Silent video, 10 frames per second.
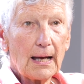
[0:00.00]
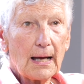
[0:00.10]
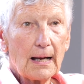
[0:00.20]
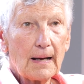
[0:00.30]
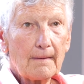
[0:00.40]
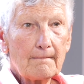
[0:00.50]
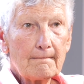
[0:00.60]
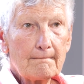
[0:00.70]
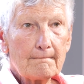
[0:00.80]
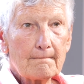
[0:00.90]

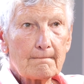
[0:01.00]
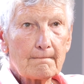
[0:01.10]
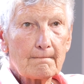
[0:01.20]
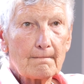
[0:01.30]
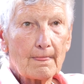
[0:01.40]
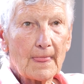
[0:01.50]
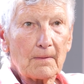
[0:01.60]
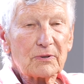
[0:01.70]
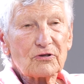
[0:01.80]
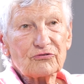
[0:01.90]

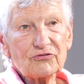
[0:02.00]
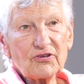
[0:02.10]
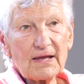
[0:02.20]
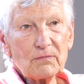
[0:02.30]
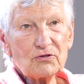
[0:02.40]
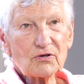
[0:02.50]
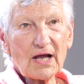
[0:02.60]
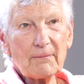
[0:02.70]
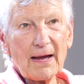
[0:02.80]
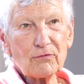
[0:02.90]
But it's the same when you
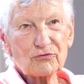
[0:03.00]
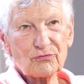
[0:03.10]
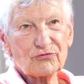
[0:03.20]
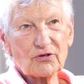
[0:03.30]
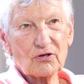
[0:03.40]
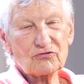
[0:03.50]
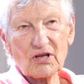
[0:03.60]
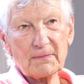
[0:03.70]
come out of surgery.